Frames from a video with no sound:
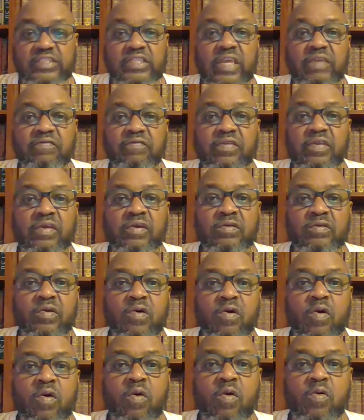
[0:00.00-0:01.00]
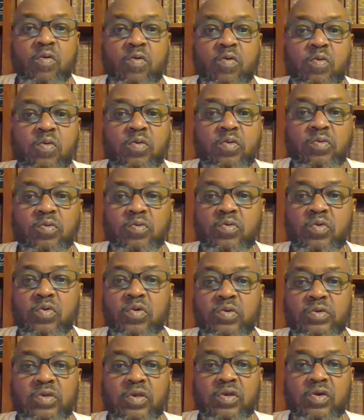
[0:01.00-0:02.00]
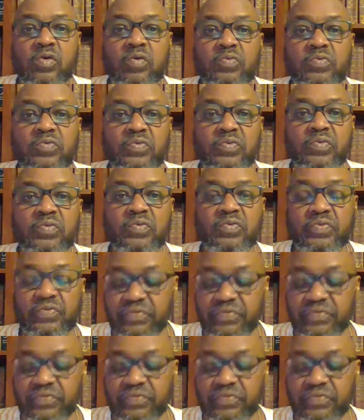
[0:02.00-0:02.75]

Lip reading: safety on all who are going to go through the